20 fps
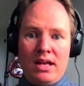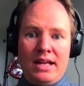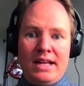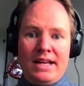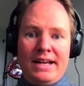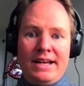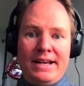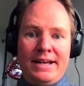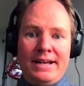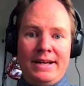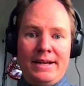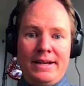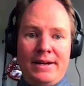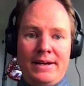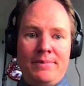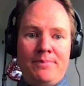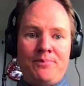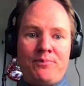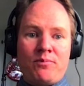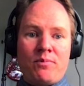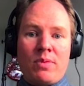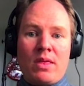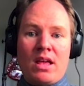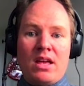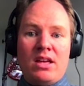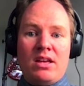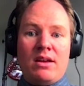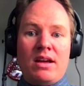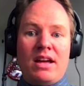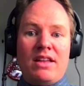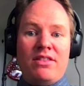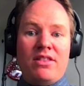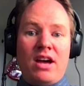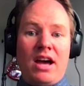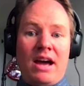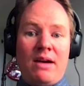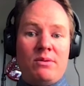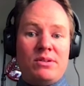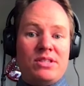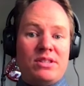
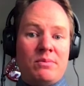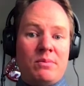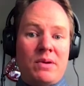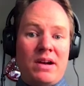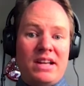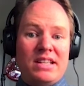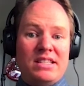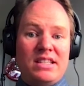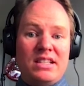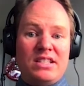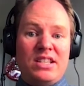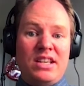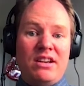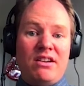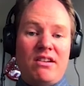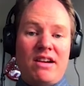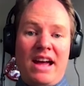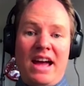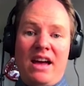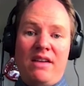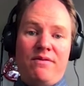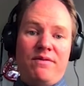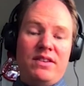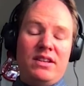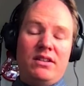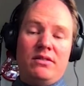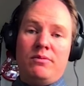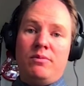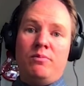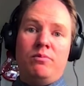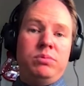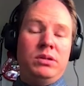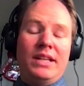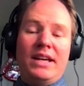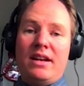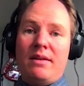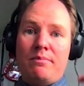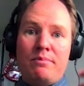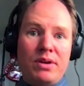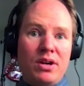I was surprised that Tinker Hatfield played
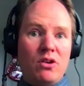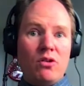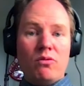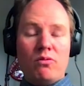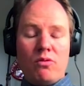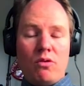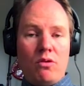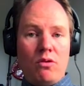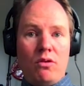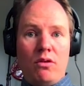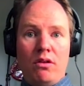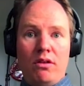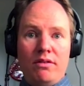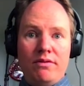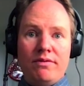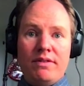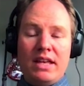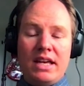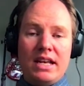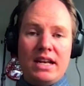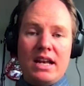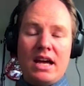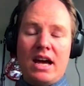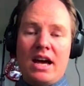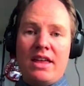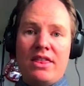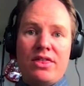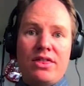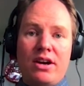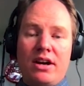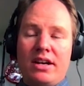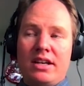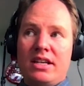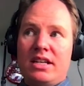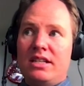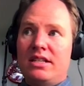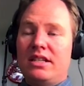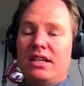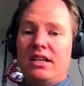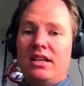a bigger role than I thought he
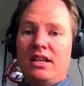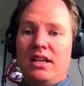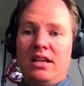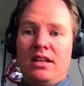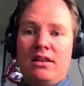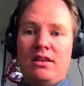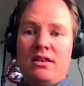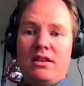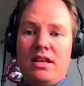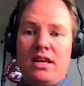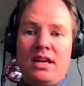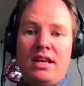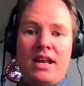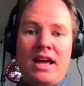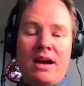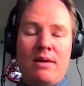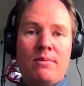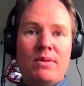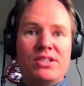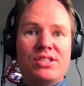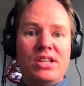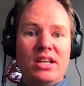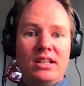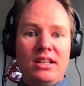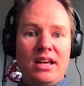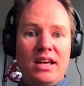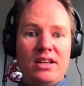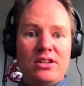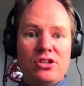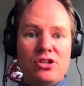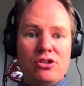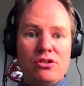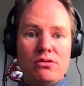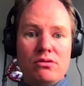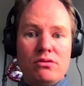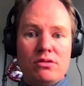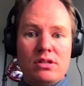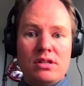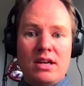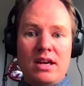did in how much I liked
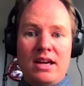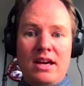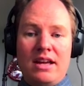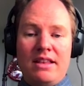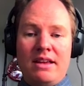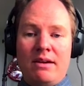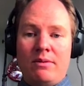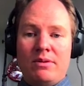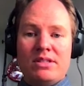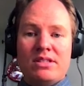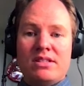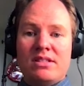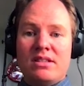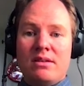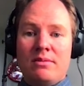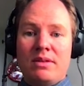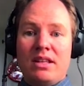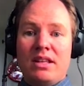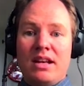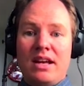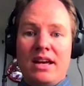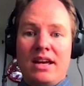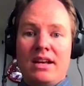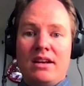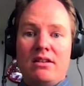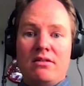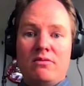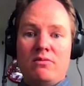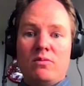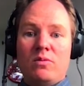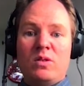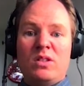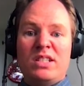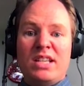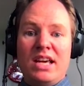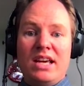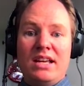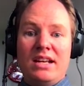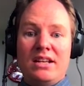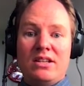shoes. That wasn't something that I had
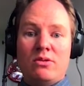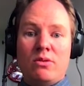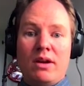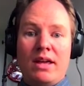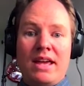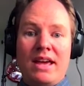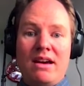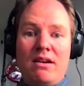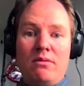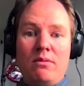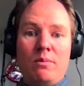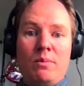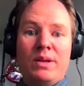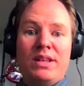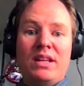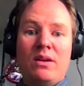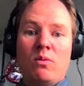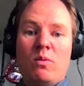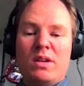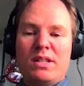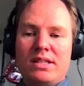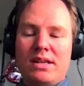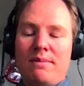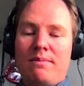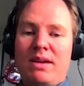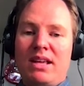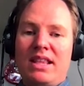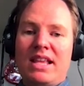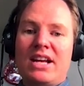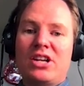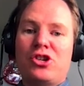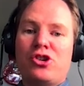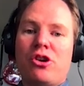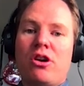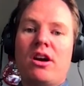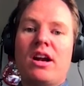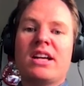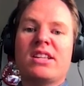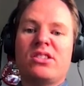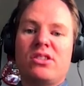taken into account, but then once I made that chart,
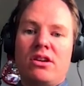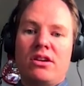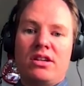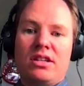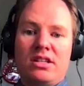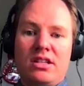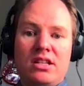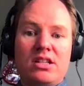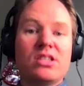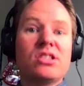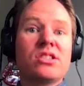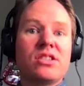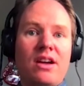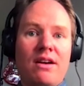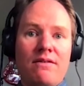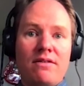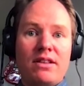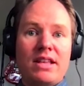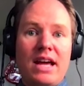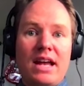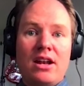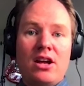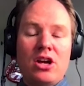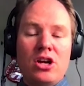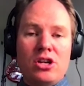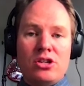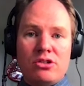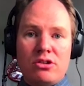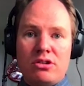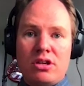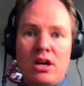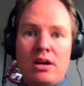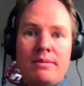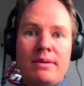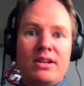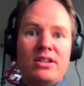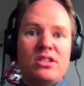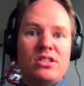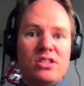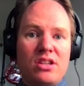I started to discover that. So talk
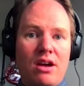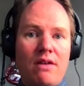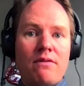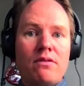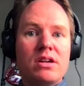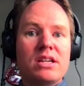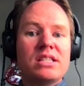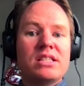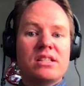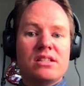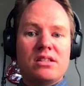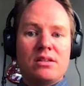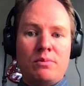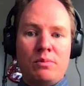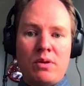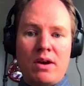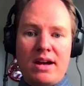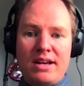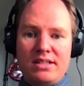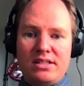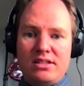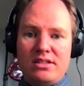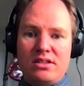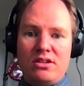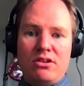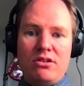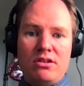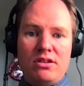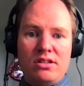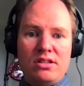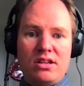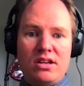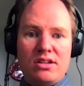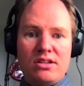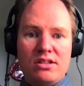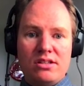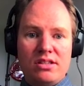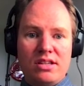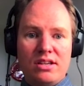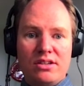about discoveries and surprises in your
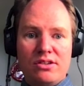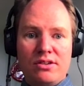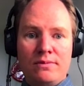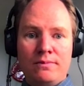discussion section.